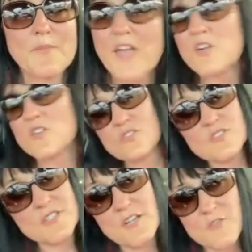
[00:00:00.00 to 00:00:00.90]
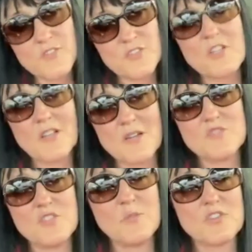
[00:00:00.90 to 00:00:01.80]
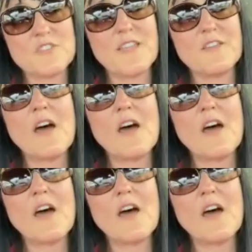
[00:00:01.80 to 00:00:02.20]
buyers or sellers will not come to you because they